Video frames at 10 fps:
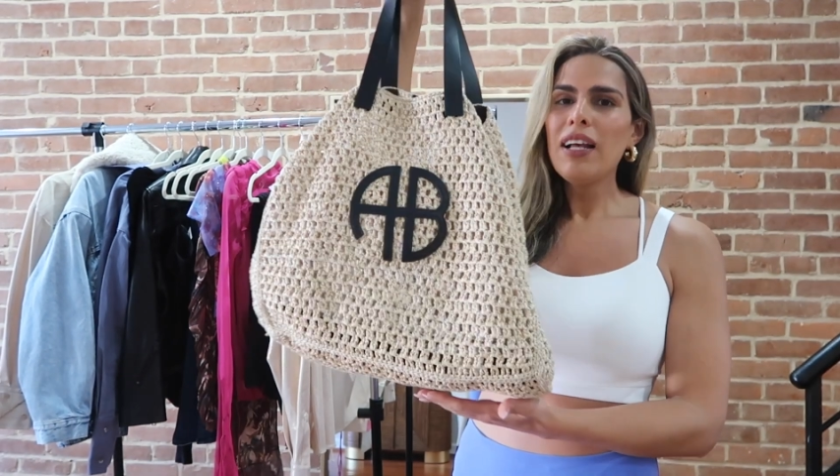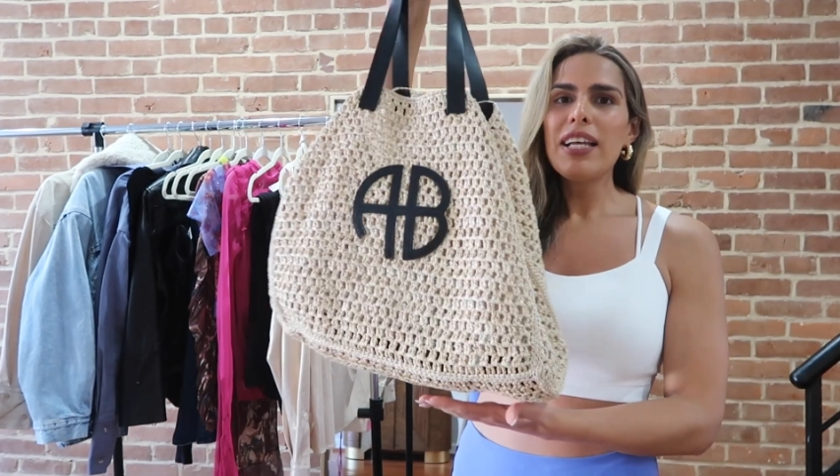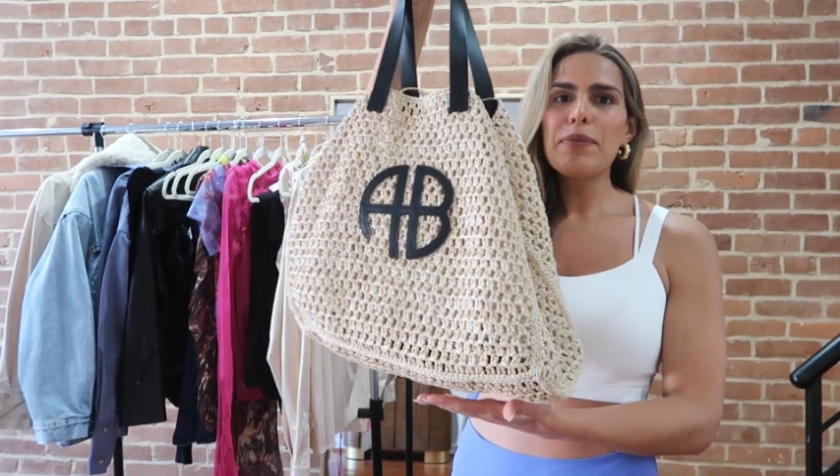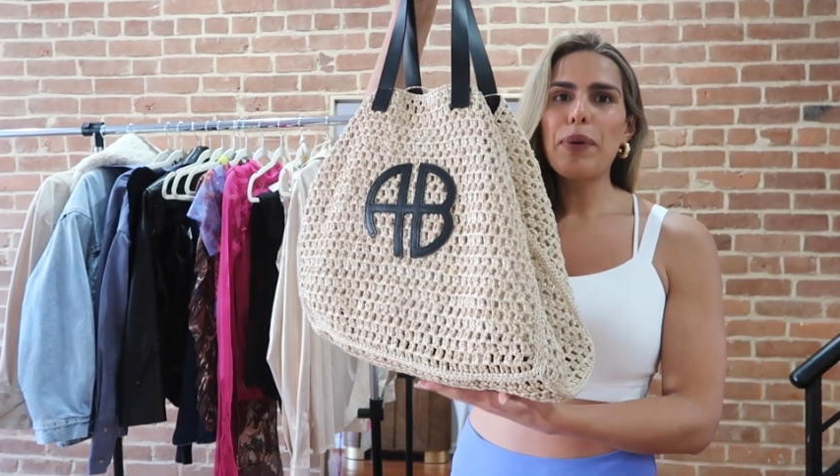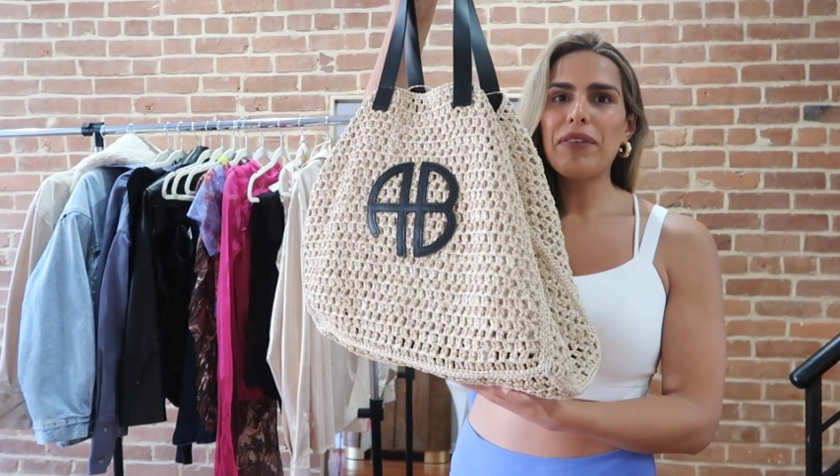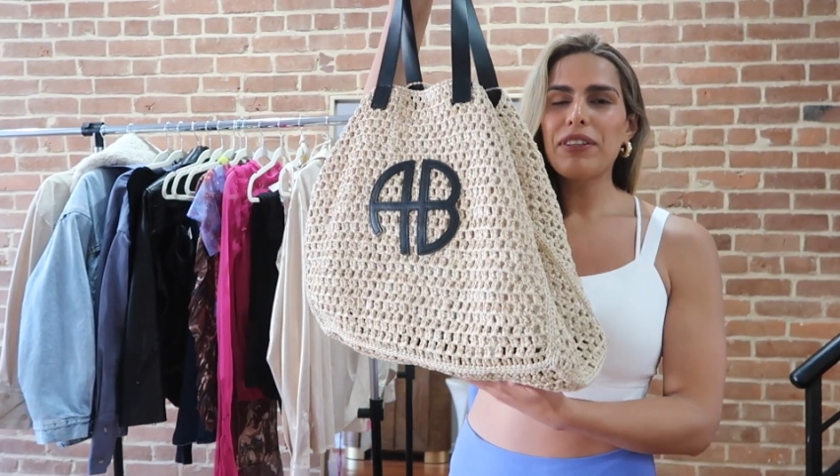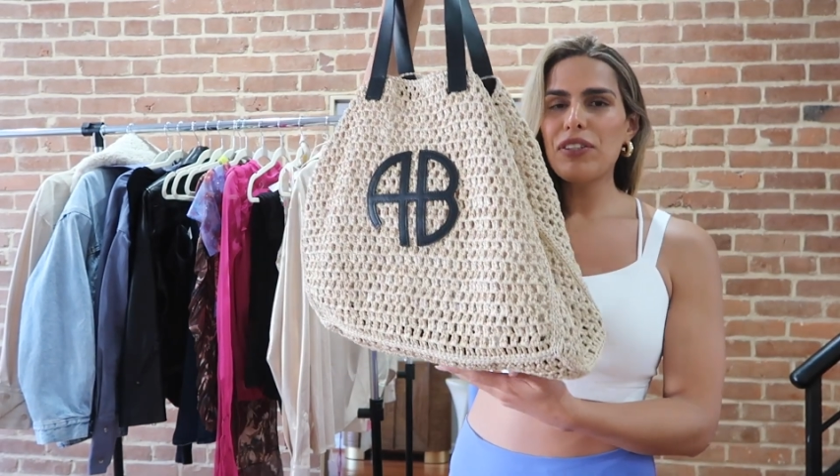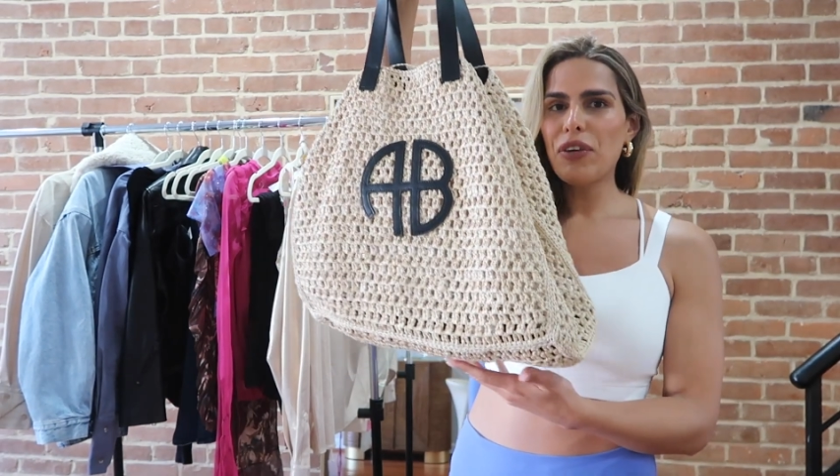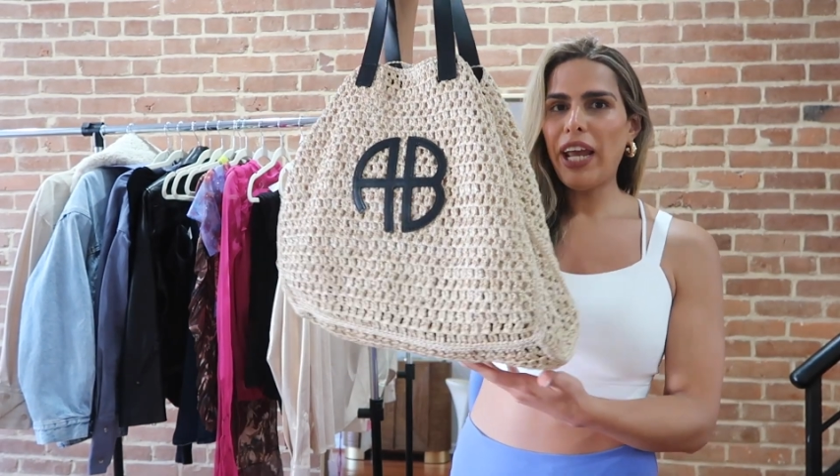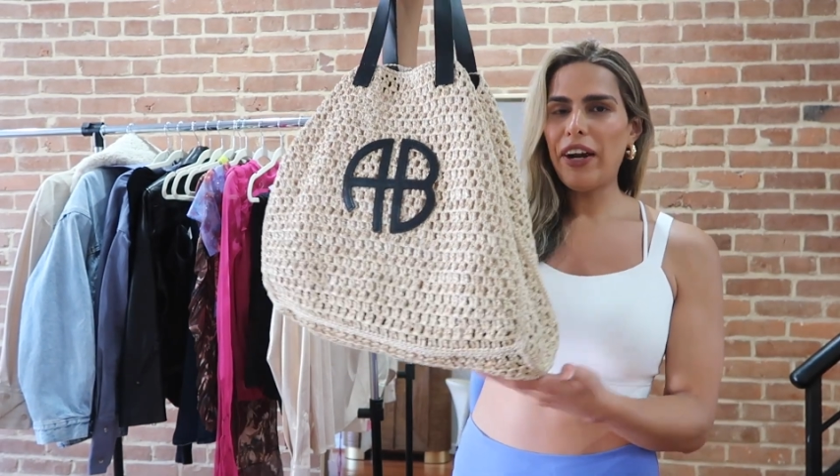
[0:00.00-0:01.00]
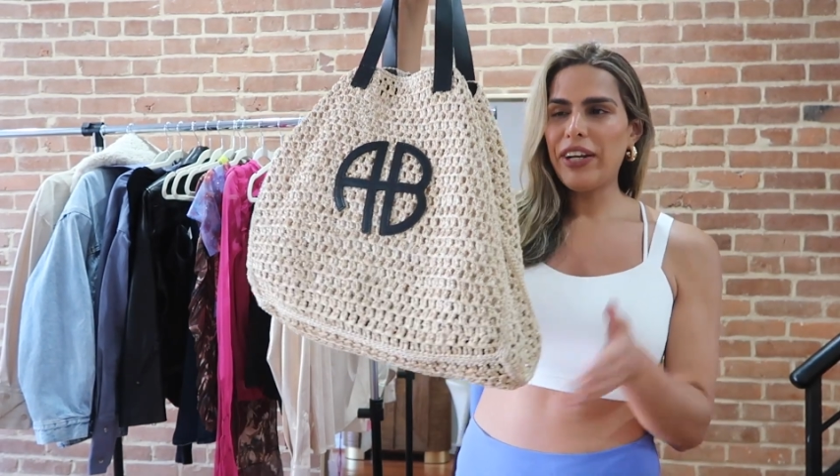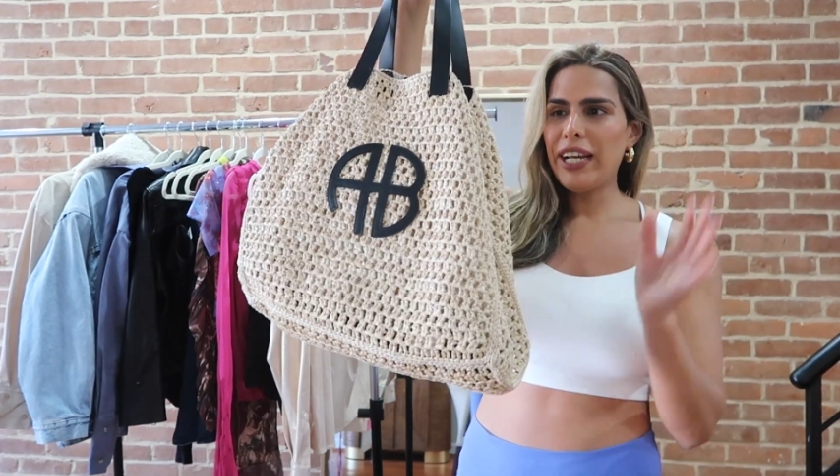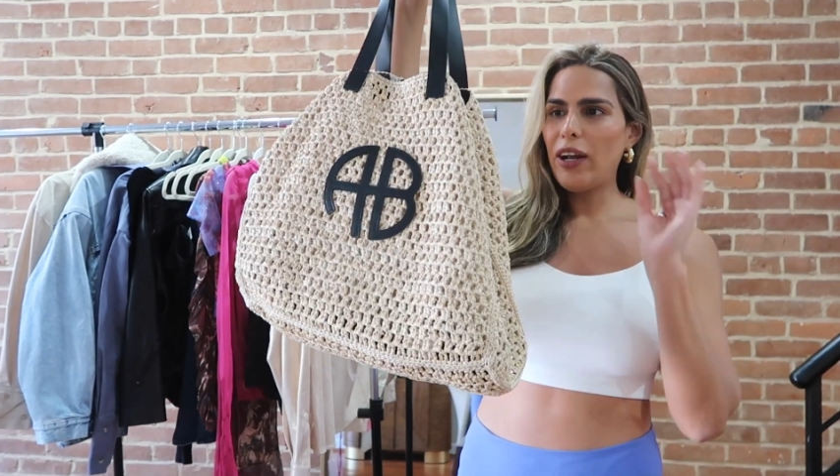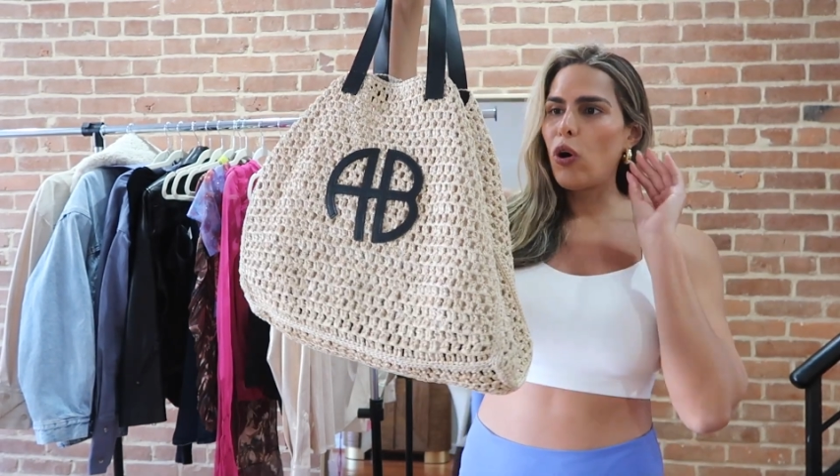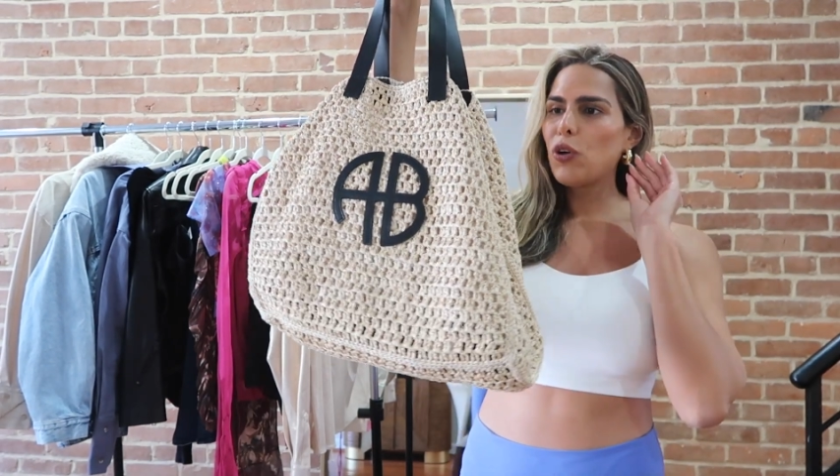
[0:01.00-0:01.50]
It's perfect to
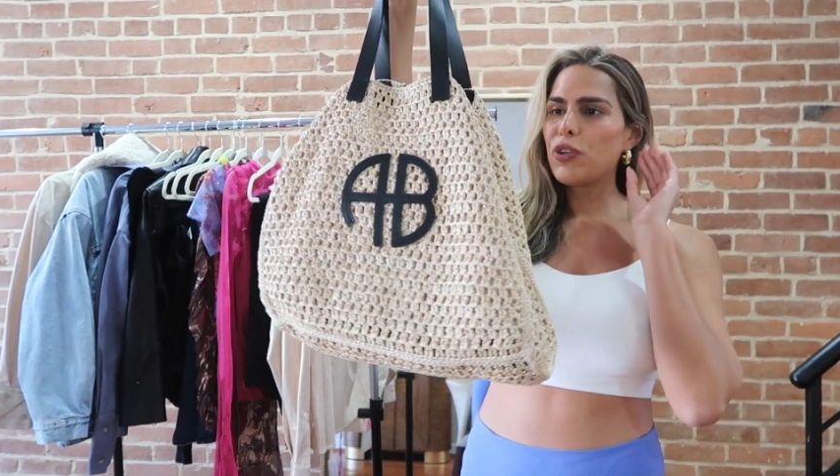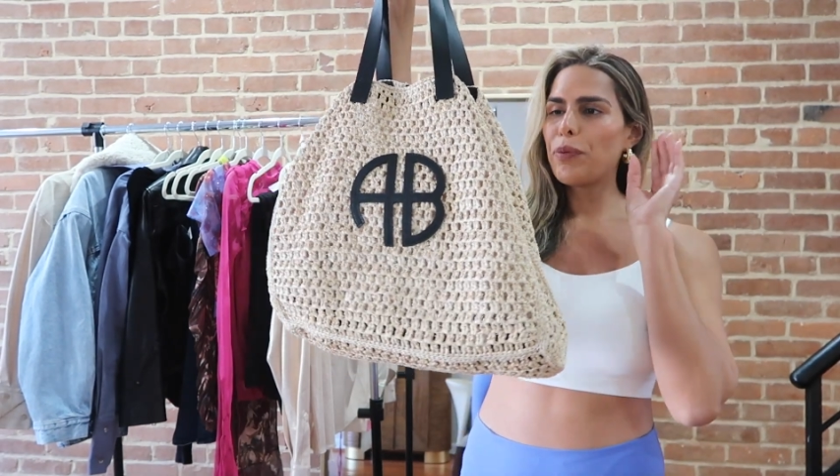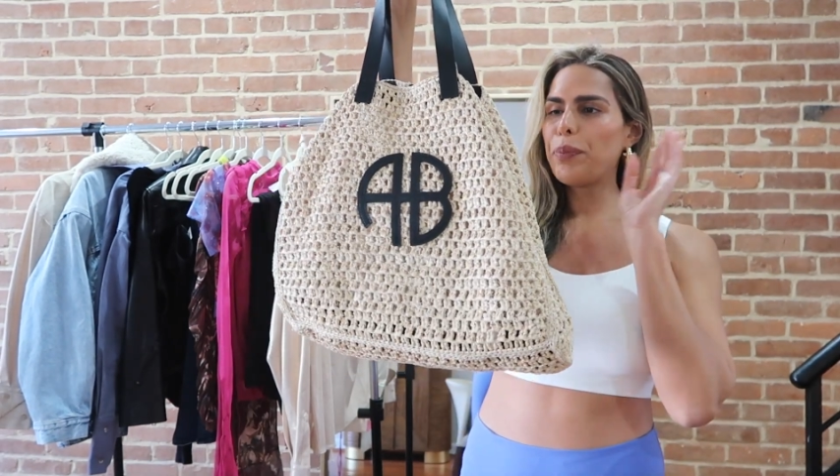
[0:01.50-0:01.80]
carry all your